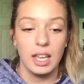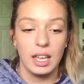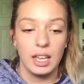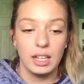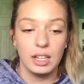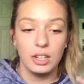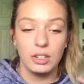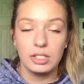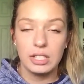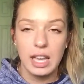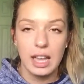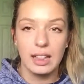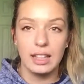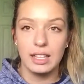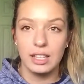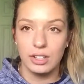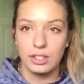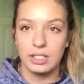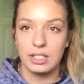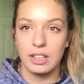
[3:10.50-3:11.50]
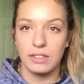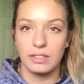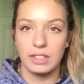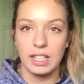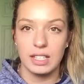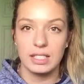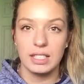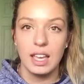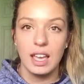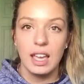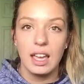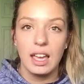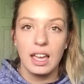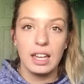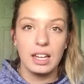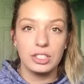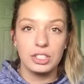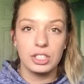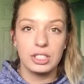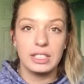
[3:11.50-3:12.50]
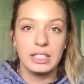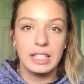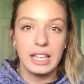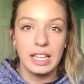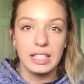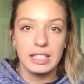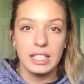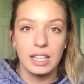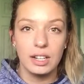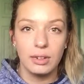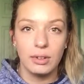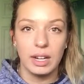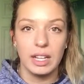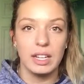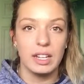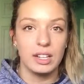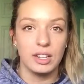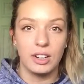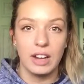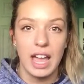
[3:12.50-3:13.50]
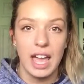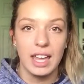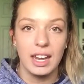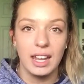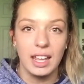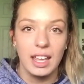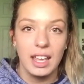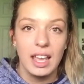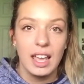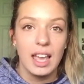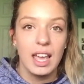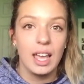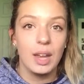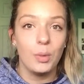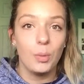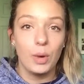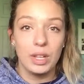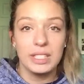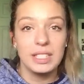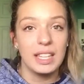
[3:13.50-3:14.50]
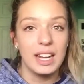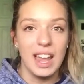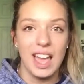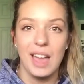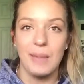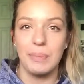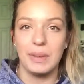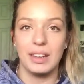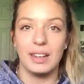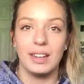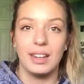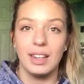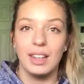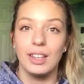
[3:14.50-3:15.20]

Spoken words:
And you're telling yourself this. And it just gets ingrained in your head. And what's going to happen?